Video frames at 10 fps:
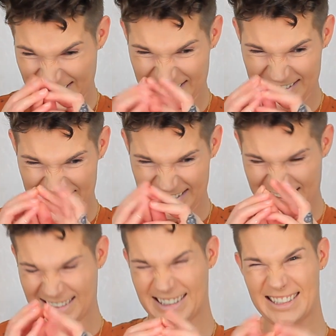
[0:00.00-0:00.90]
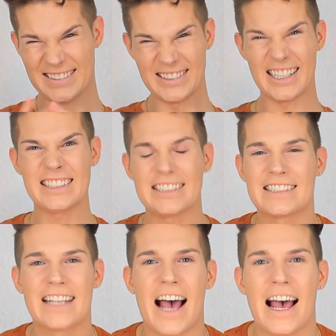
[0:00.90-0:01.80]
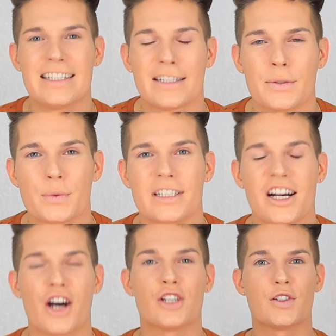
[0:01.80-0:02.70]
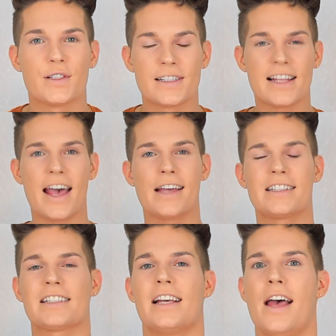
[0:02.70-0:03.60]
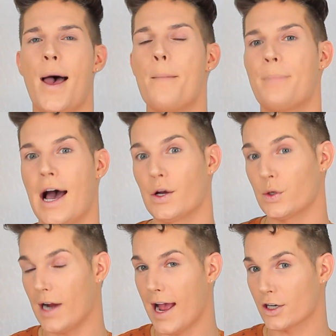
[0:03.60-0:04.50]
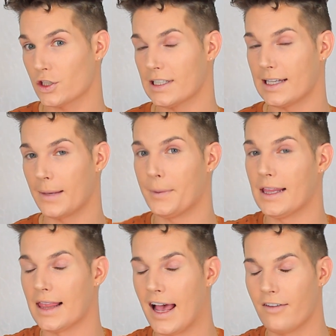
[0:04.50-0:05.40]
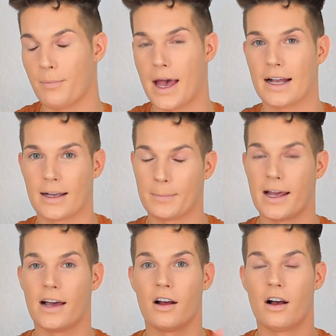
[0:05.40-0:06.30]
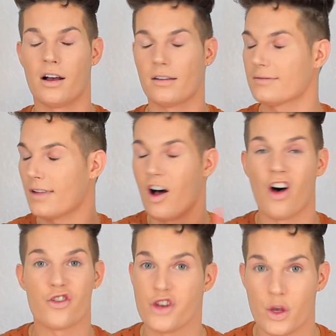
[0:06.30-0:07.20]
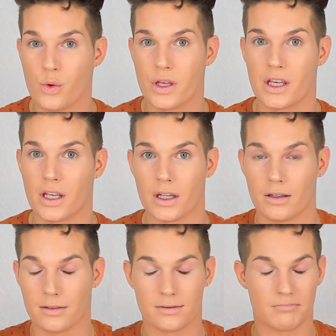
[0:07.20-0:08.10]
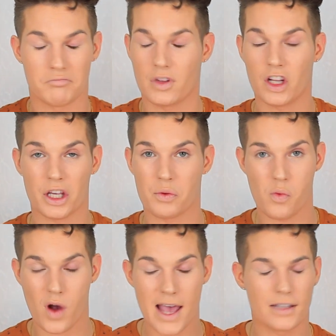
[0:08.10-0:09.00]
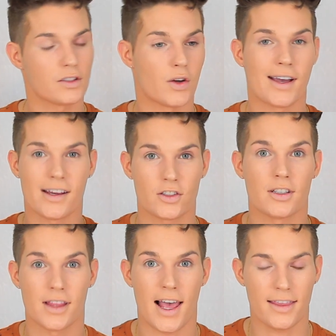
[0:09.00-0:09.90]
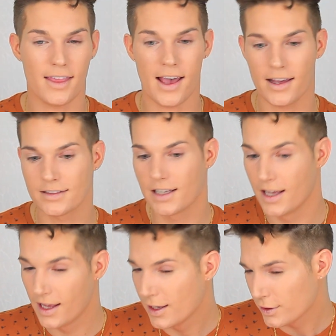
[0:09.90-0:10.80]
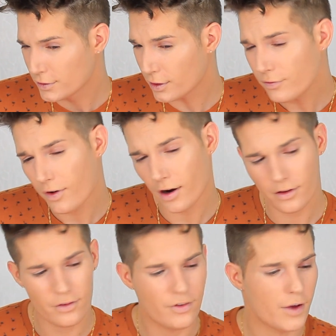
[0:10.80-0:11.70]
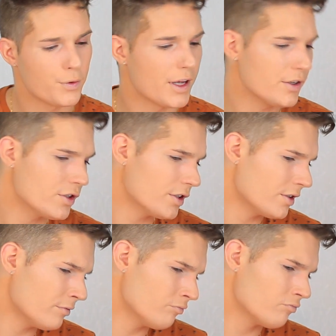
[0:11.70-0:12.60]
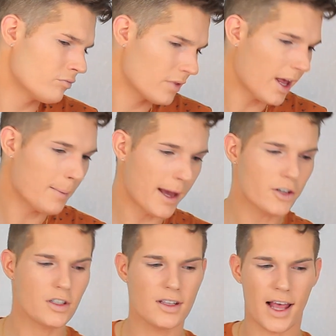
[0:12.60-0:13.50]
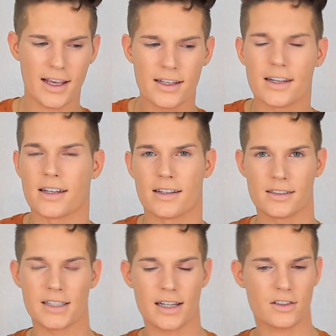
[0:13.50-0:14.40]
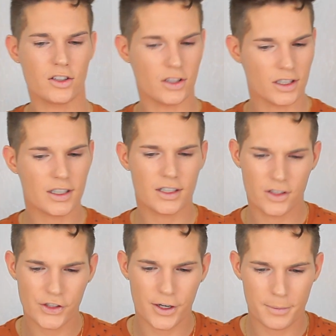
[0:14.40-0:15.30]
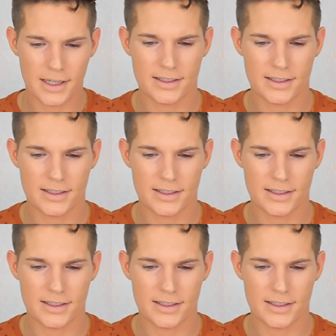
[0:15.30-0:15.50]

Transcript: Alright, you guys, so we are set. Powder actually gave me life back. I'm not all dewy and looking wet, so I actually like that. So far, the foundation, I'm actually liking it. It's actually looking good on my